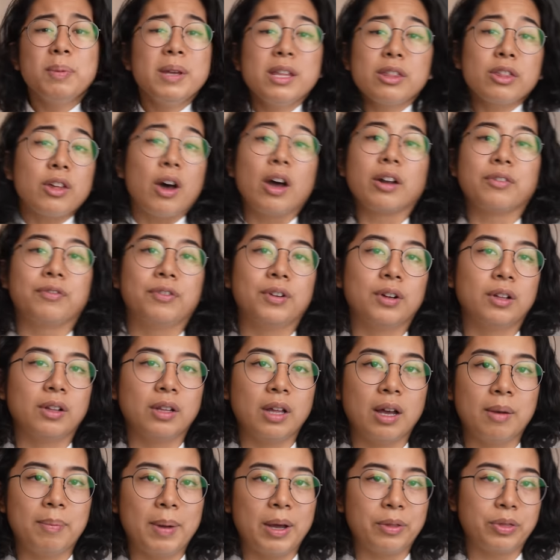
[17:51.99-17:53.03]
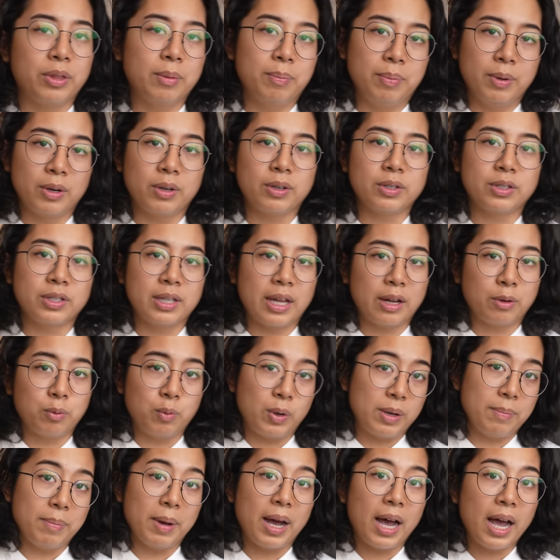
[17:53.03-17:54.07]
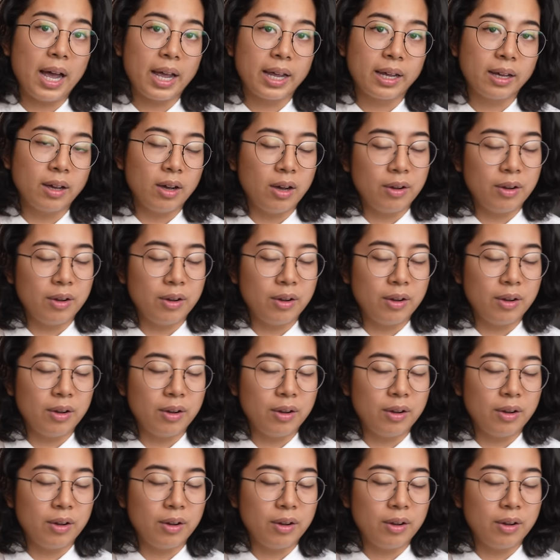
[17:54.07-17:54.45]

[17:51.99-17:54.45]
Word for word: be thoughtful about the books that we buy.